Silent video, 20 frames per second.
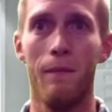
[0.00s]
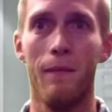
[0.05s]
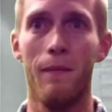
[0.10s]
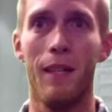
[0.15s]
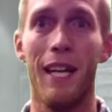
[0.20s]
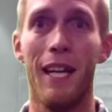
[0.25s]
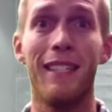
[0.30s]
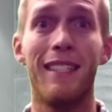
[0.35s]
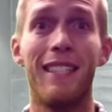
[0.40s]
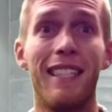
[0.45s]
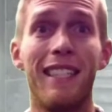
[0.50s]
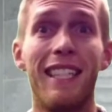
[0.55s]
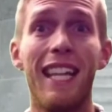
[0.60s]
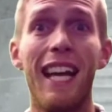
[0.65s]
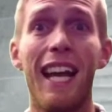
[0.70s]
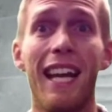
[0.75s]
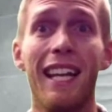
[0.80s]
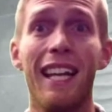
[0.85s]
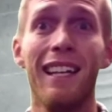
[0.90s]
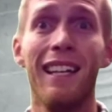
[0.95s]
and
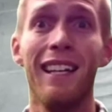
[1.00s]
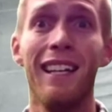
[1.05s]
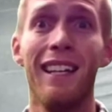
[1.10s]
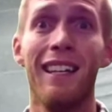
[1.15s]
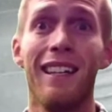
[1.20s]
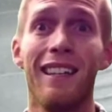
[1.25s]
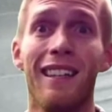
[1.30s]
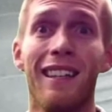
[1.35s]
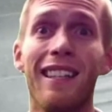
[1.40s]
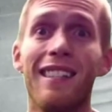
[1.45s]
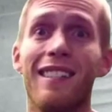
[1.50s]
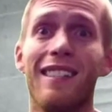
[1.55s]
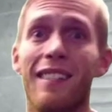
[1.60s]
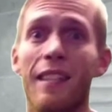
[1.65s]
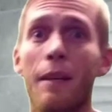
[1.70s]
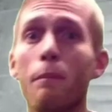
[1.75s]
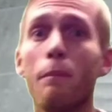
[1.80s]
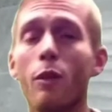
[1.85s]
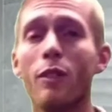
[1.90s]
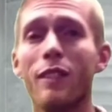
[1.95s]
today, this
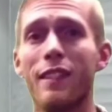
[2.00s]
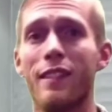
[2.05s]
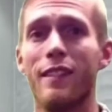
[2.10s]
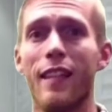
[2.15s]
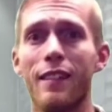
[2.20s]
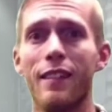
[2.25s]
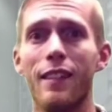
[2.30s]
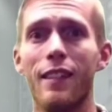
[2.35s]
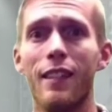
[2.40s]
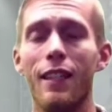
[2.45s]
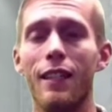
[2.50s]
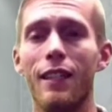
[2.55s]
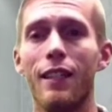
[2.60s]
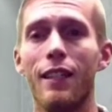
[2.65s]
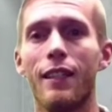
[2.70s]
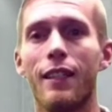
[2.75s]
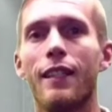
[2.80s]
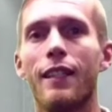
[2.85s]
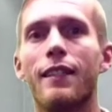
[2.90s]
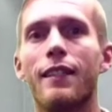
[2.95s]
simple necessity
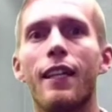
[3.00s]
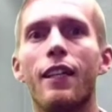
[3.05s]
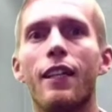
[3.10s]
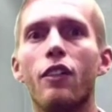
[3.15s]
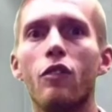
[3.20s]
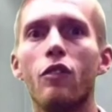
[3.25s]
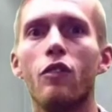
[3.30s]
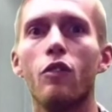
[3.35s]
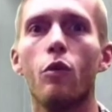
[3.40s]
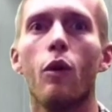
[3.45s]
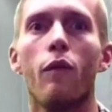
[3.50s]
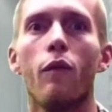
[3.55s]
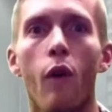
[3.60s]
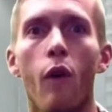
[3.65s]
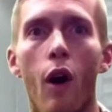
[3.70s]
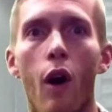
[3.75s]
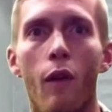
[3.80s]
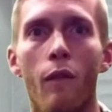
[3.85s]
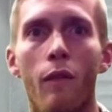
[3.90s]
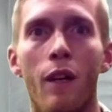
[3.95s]
continues to
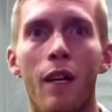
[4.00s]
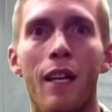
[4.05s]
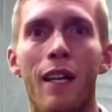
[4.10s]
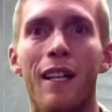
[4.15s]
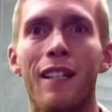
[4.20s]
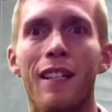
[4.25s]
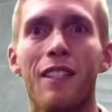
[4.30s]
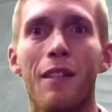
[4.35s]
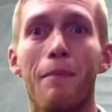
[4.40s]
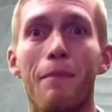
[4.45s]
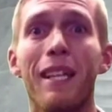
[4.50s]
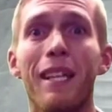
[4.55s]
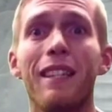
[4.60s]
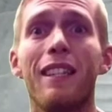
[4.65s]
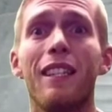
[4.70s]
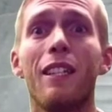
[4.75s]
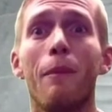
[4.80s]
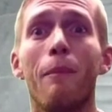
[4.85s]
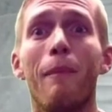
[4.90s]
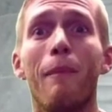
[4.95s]
evolve to meet
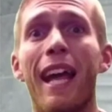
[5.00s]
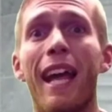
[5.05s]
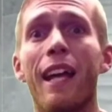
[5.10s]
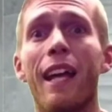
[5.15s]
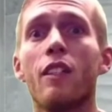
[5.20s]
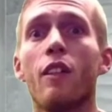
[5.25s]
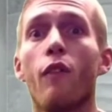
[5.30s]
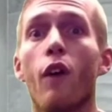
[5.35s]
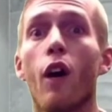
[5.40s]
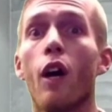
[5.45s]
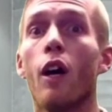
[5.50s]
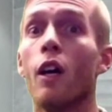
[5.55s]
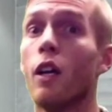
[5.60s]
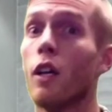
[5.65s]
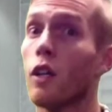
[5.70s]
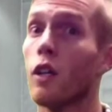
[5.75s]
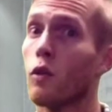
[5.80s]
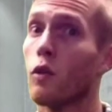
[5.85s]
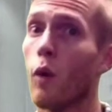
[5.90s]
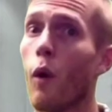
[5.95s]
the demands of a
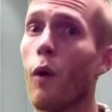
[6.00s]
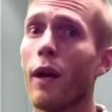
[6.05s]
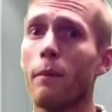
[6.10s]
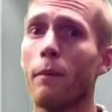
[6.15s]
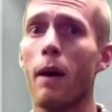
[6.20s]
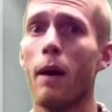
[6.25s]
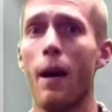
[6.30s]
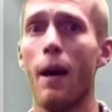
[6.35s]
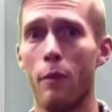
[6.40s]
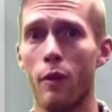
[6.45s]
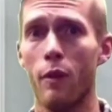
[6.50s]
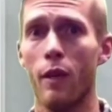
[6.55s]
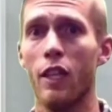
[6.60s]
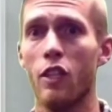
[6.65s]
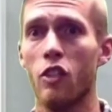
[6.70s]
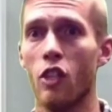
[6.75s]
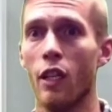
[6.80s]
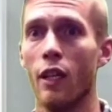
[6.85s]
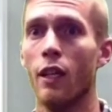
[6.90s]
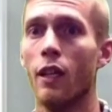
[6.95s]
growing
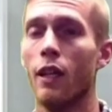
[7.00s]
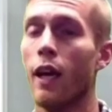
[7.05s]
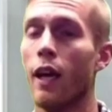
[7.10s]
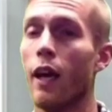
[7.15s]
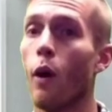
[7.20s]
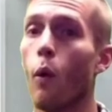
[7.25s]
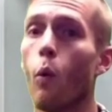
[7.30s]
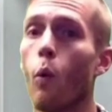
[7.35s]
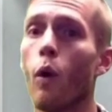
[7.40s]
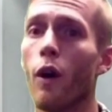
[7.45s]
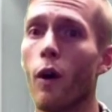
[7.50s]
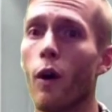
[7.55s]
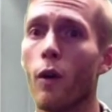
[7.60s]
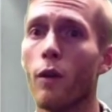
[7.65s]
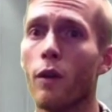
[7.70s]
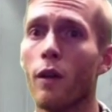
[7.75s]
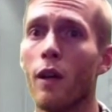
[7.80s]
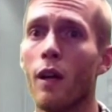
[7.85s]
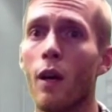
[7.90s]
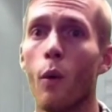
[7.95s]
population in a world
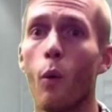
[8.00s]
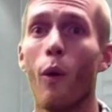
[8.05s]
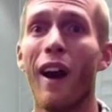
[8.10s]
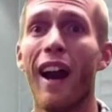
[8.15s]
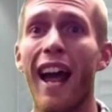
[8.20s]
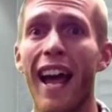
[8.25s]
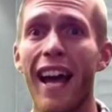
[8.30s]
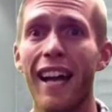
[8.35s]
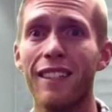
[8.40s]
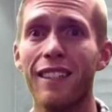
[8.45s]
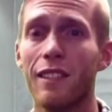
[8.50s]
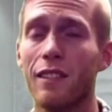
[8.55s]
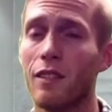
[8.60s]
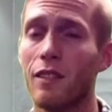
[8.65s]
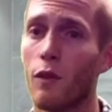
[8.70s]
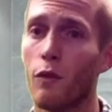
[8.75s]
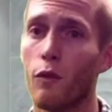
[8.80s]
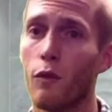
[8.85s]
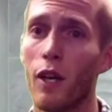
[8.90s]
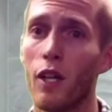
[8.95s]
where access to
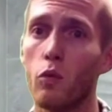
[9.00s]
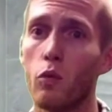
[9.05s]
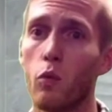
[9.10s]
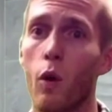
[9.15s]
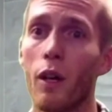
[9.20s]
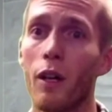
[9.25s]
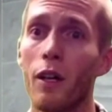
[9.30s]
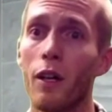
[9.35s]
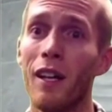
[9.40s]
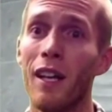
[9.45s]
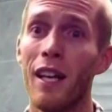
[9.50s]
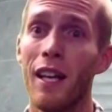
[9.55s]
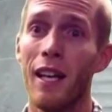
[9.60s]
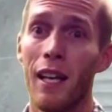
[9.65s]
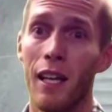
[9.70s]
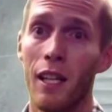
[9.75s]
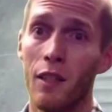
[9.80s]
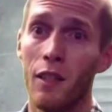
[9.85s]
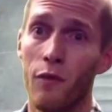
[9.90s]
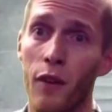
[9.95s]
fresh water
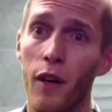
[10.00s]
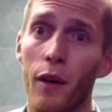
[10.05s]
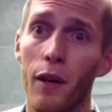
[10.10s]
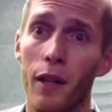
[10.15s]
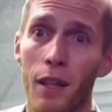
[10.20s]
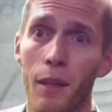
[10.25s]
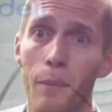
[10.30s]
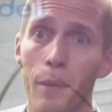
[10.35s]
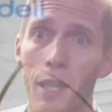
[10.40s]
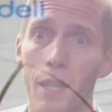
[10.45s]
is very limited.